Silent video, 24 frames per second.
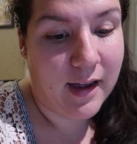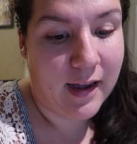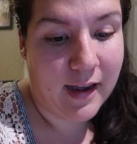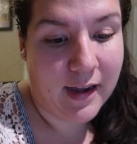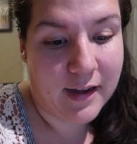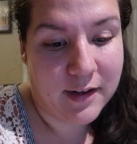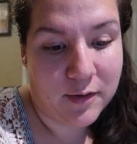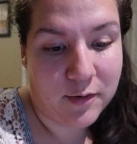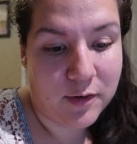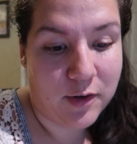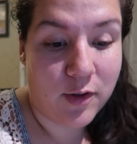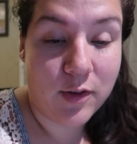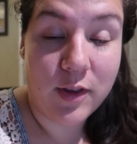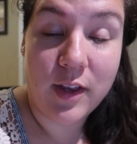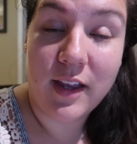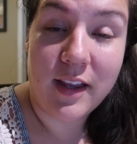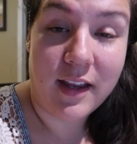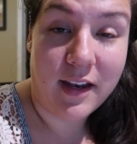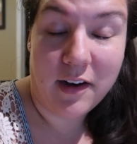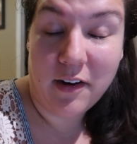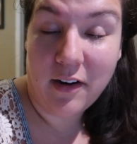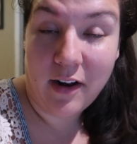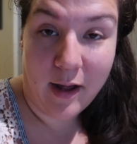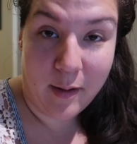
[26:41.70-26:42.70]
I don't know that
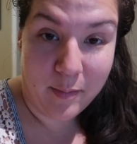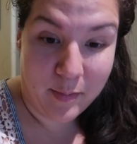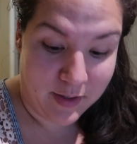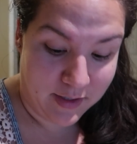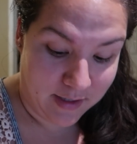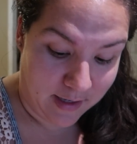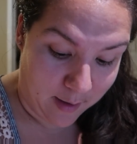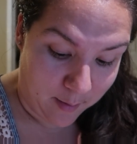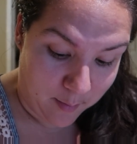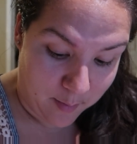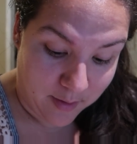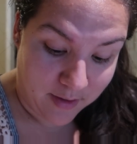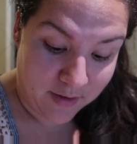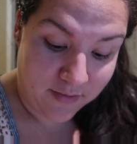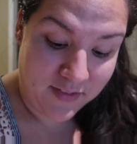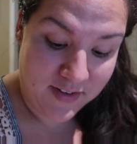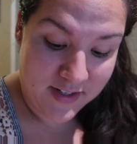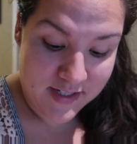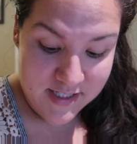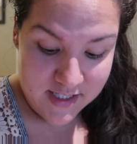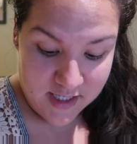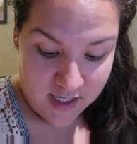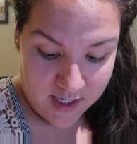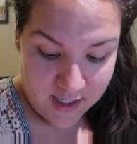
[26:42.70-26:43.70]
that'll happen yet. But if
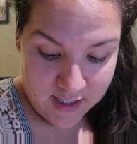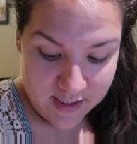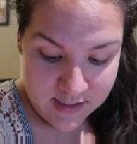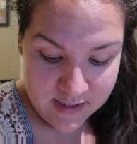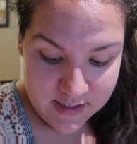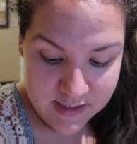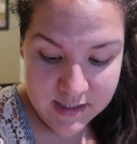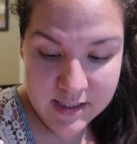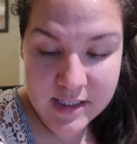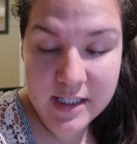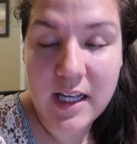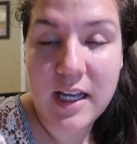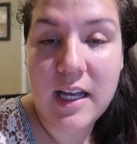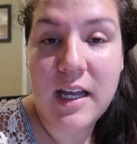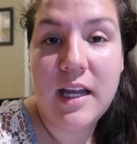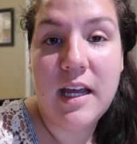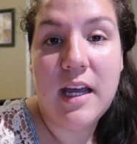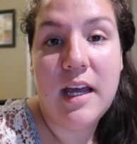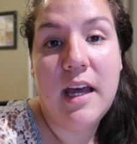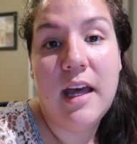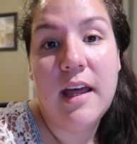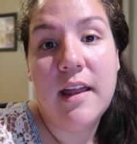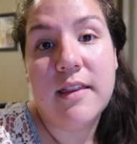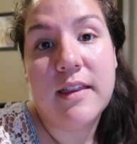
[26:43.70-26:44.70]
it does,
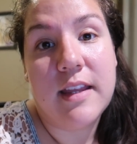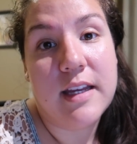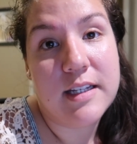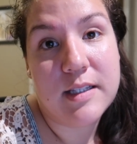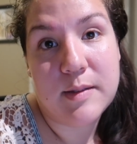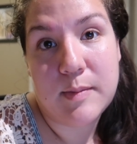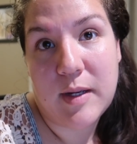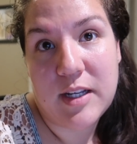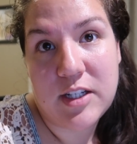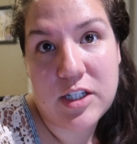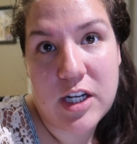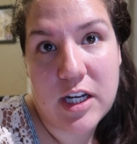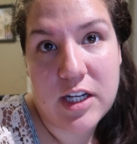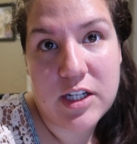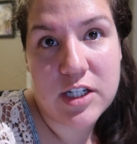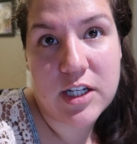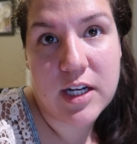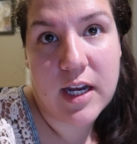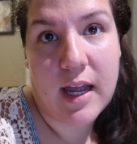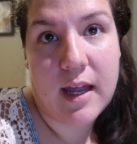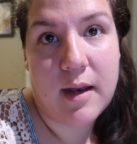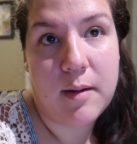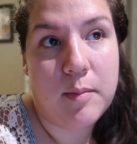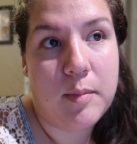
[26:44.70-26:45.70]
things may change
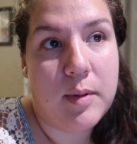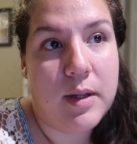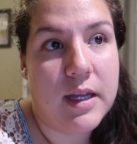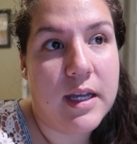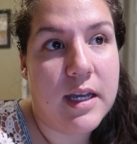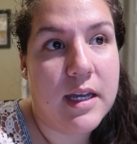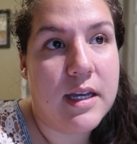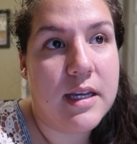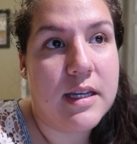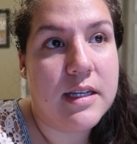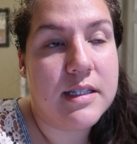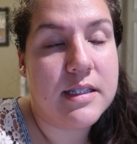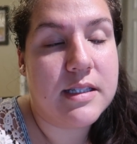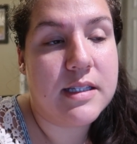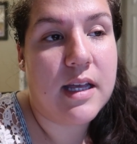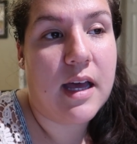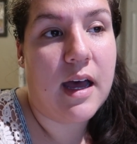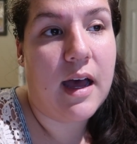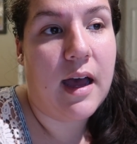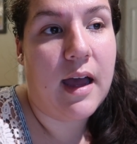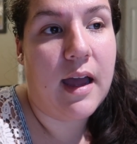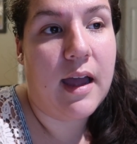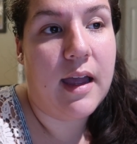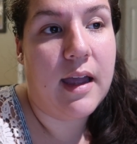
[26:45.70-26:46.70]
again because
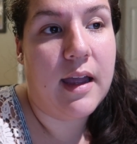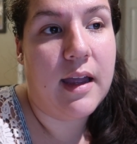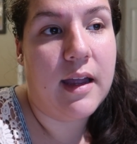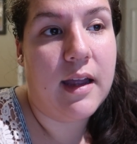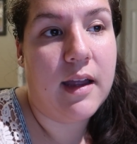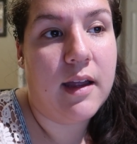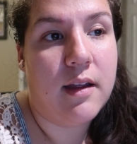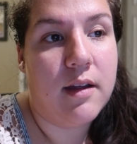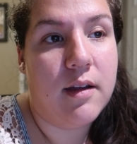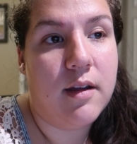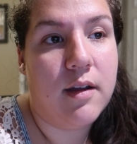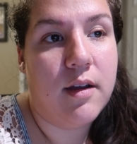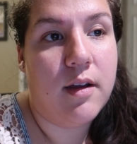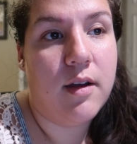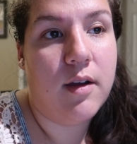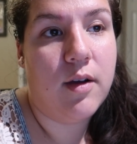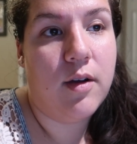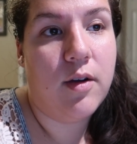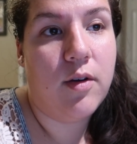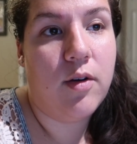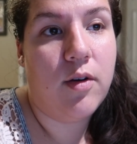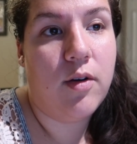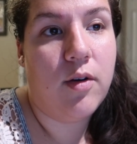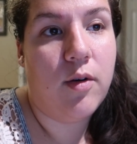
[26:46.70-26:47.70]
I
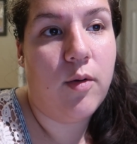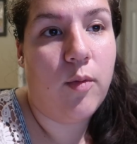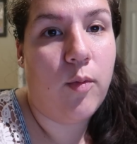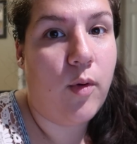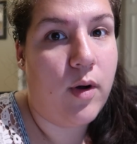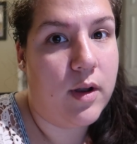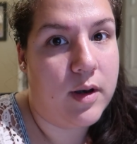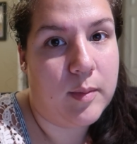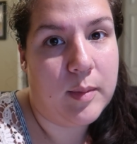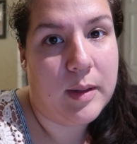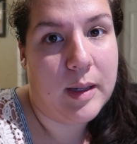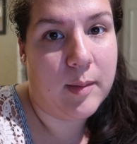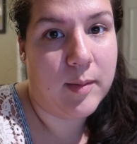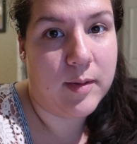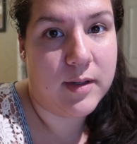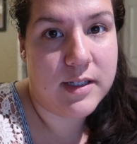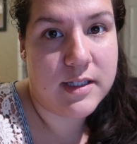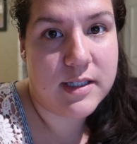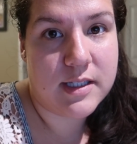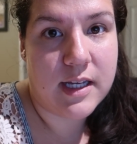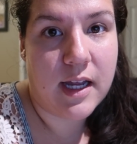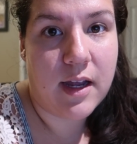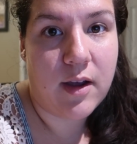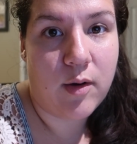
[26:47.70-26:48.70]
want to be able to
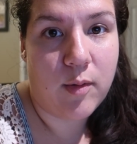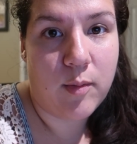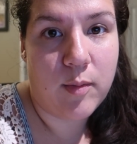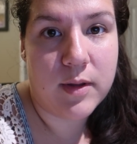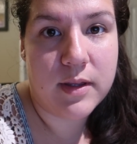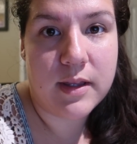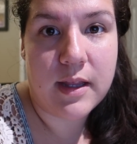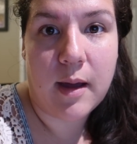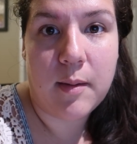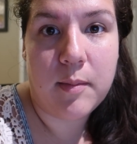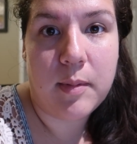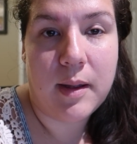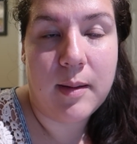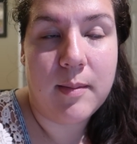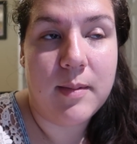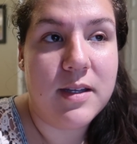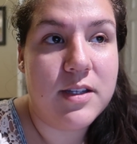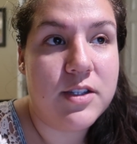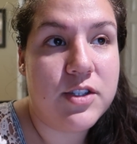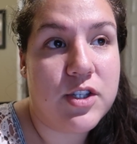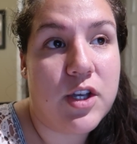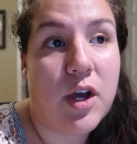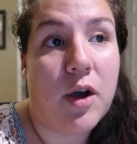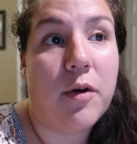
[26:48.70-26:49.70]
stay home with that
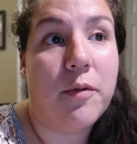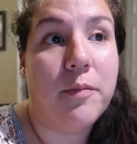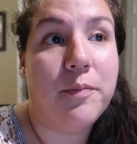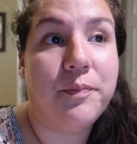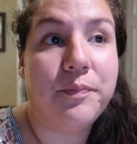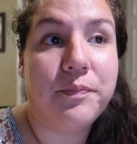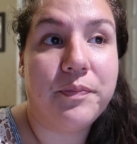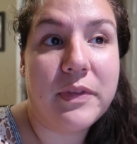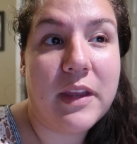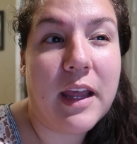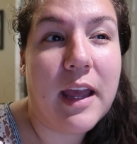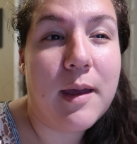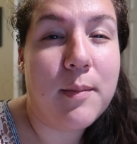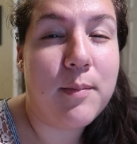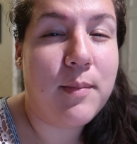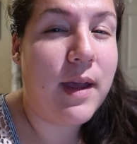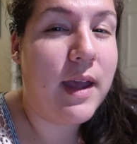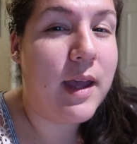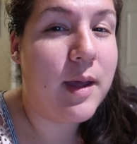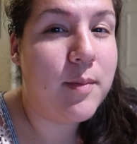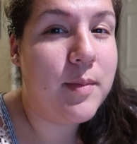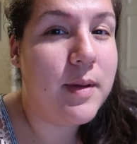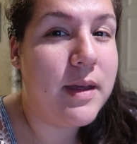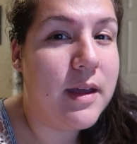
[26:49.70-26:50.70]
baby. So it
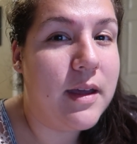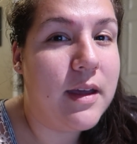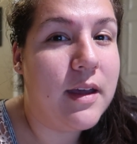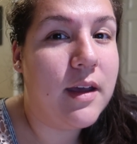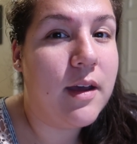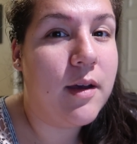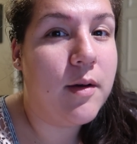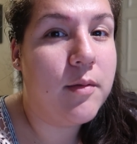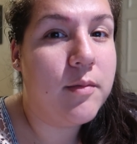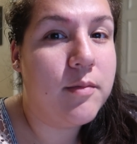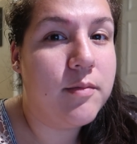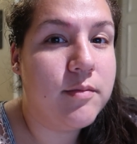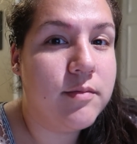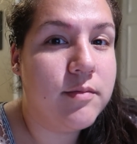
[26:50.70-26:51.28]
may be